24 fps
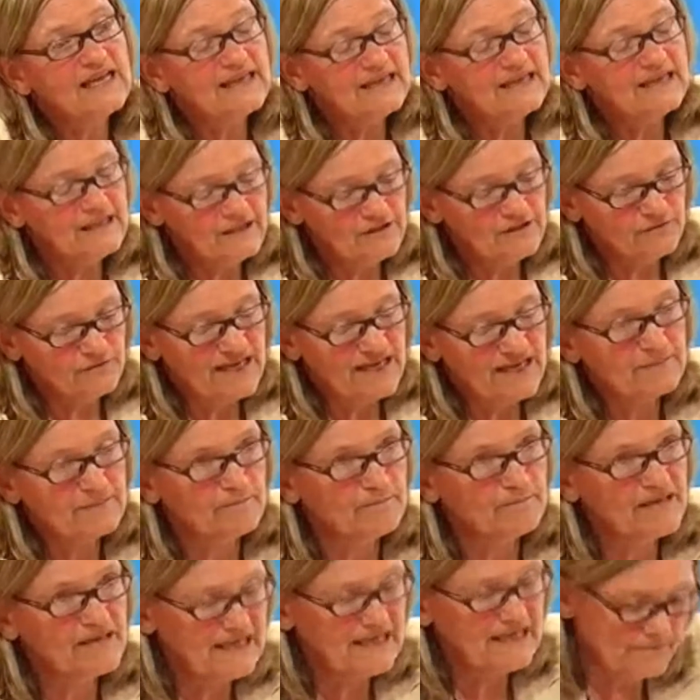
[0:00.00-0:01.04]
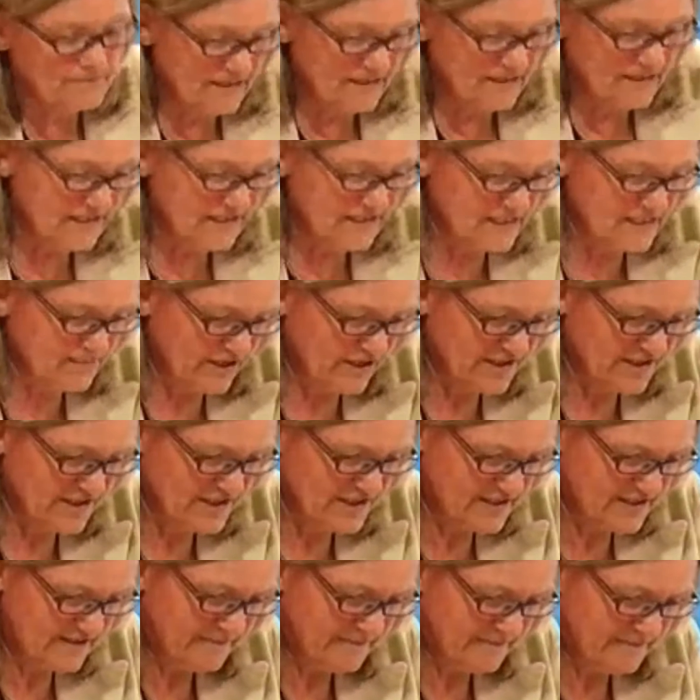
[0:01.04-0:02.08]
you get blame
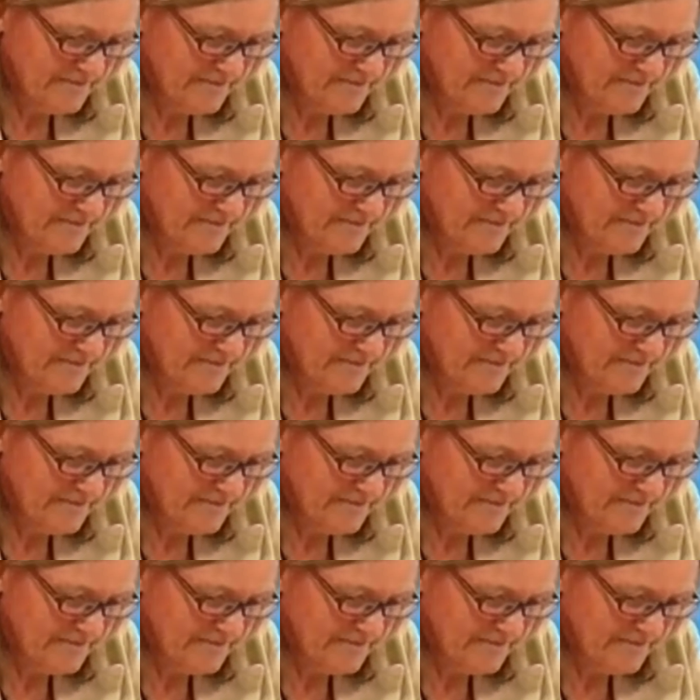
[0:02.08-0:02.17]
dispersal.